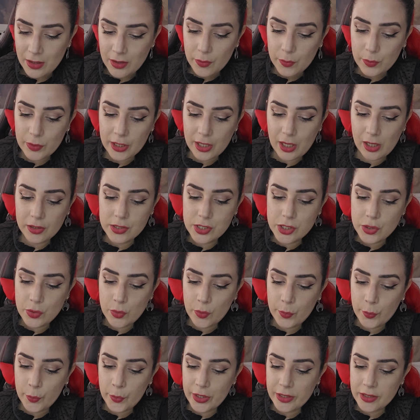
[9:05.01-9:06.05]
We also
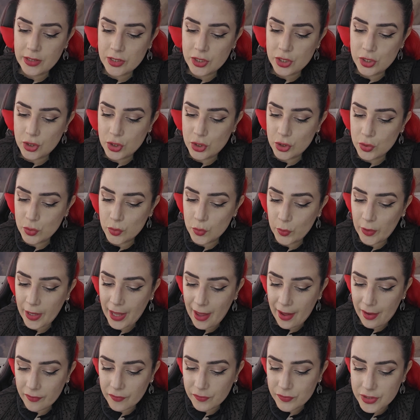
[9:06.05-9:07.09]
went to
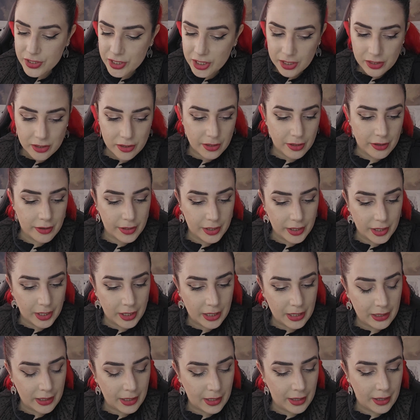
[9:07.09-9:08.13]
have dinner
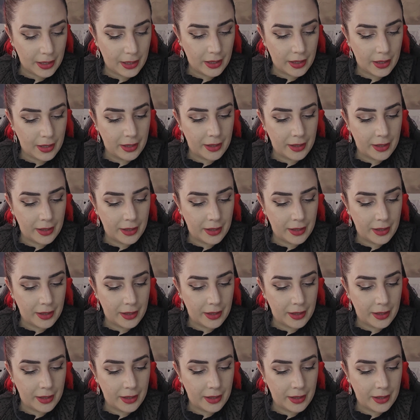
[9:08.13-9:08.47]
in a